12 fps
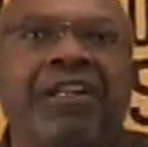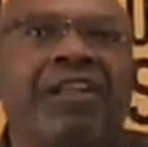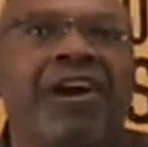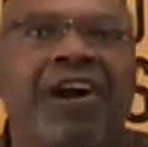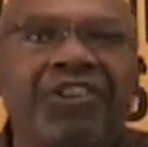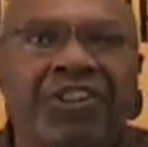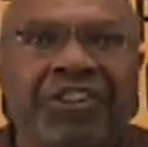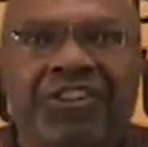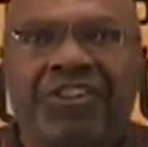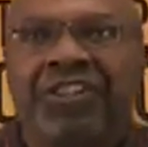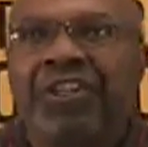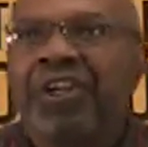the
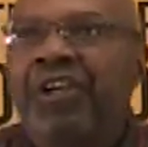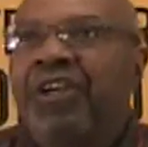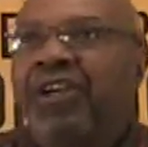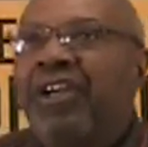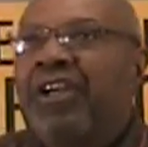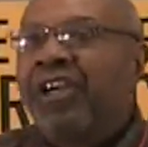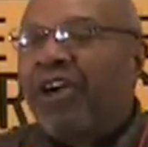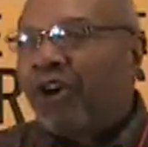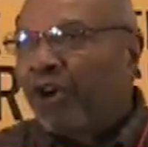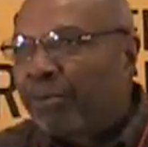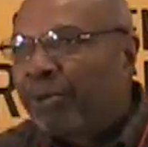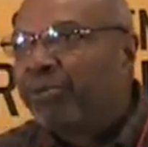largest
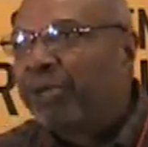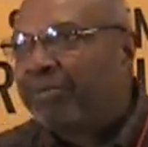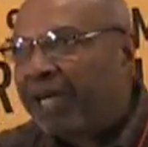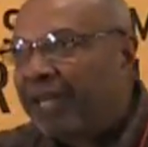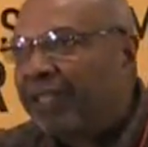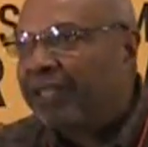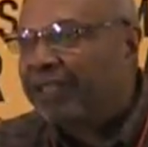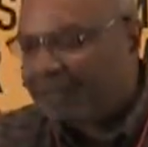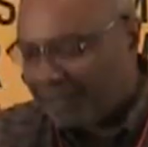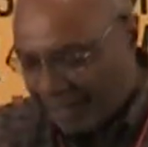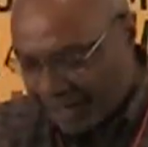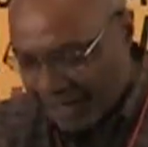urban rebellion